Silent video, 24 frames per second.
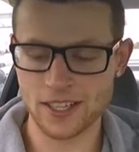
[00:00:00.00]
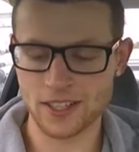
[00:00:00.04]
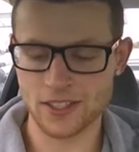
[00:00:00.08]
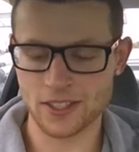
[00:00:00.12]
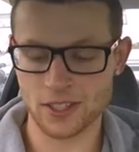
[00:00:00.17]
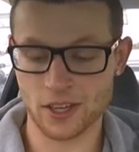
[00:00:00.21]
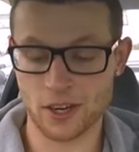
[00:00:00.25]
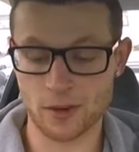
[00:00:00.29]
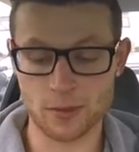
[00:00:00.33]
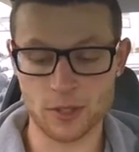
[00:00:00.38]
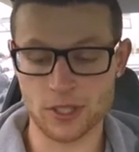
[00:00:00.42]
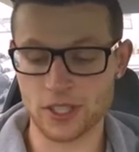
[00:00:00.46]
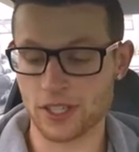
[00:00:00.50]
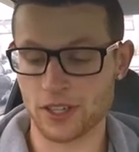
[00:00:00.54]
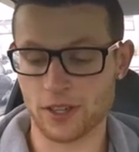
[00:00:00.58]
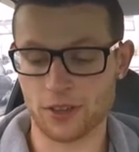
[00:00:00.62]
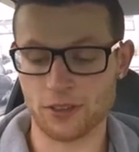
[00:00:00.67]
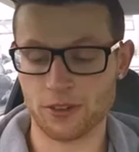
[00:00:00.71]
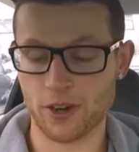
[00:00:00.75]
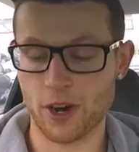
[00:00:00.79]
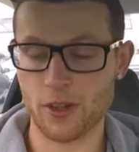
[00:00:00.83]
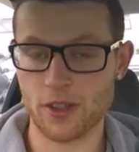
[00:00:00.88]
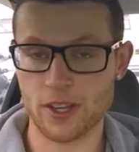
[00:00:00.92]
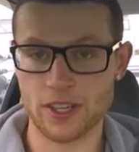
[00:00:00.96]
So I'm just gonna
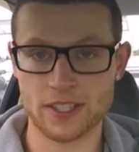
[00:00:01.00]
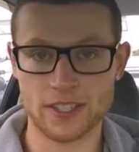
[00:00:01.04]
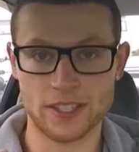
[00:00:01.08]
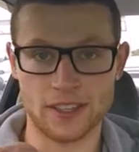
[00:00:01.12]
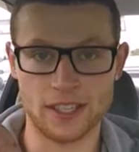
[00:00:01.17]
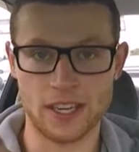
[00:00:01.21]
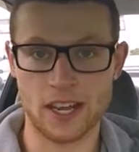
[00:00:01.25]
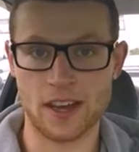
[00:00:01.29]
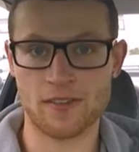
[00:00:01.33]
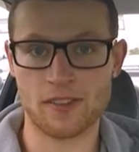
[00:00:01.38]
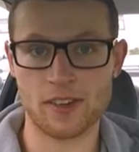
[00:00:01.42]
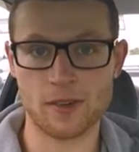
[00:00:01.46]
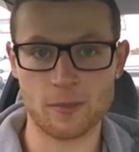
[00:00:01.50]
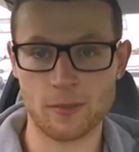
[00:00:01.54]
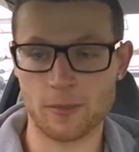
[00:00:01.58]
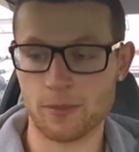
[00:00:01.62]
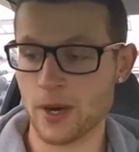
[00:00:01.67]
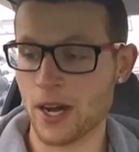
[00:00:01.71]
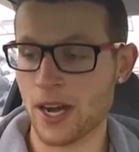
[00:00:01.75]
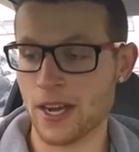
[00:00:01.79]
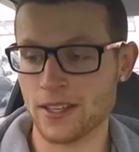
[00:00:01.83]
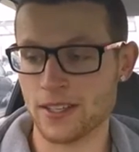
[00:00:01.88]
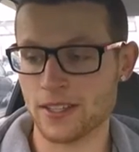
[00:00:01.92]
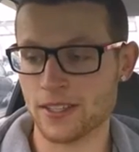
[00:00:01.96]
throw this in the oven
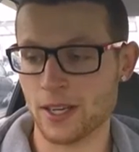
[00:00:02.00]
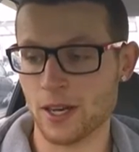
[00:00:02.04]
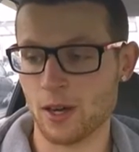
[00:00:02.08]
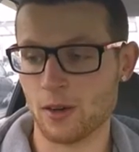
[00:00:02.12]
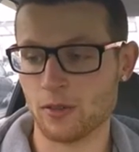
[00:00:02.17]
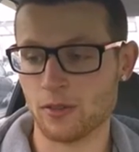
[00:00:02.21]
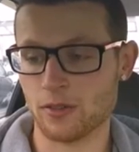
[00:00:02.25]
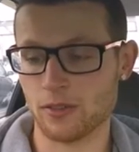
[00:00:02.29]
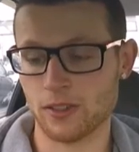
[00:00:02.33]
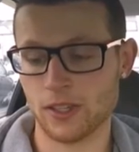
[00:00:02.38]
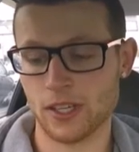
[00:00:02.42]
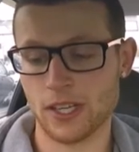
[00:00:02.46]
by itself.